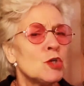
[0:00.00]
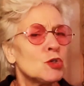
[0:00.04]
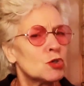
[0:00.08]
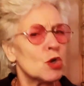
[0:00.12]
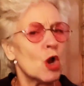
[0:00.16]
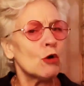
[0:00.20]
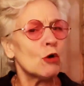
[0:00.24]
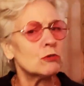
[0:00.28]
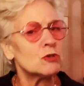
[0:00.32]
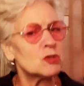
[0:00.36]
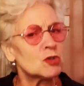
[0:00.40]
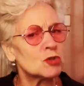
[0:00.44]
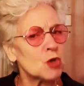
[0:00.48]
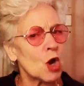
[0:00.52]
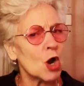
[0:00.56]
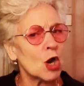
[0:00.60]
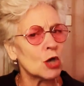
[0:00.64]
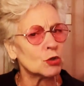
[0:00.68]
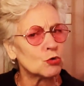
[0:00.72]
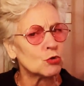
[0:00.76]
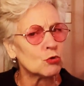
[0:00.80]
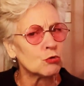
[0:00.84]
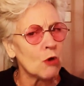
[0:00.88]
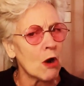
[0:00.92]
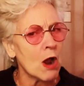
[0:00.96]
"Don't
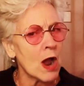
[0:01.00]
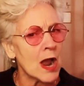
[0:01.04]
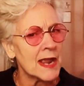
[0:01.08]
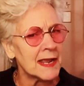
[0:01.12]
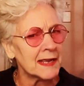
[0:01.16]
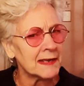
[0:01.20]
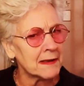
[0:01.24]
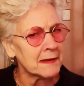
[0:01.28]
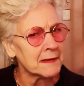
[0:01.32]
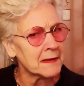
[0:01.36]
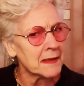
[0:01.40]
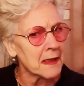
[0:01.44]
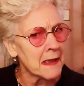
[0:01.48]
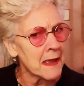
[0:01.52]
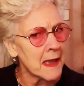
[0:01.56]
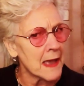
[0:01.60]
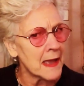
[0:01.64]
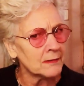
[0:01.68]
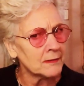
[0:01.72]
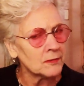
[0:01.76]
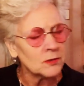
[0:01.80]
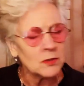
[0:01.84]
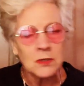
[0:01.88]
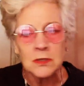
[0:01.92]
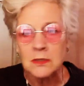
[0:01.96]
start crying
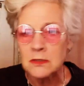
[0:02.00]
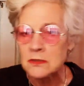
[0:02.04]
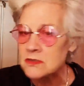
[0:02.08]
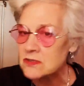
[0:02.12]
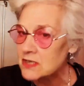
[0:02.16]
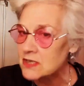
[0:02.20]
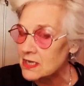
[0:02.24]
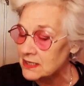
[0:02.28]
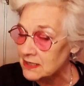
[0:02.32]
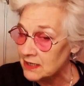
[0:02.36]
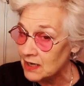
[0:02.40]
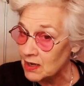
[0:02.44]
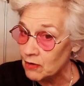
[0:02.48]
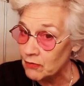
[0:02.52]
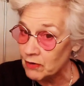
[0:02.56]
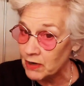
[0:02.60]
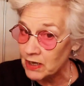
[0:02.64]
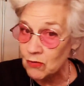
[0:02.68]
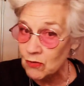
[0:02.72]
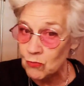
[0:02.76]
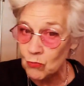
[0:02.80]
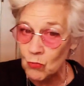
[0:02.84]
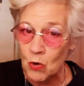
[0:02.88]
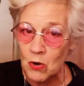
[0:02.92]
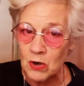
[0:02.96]
again," said
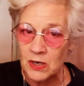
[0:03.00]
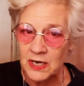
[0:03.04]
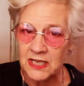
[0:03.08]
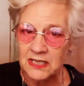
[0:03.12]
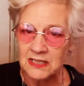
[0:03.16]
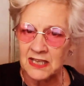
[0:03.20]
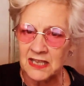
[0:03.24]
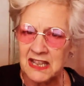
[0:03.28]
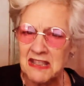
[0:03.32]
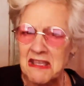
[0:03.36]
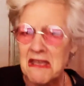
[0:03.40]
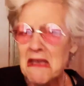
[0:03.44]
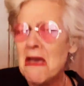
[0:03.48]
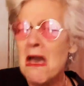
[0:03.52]
Harry warningly.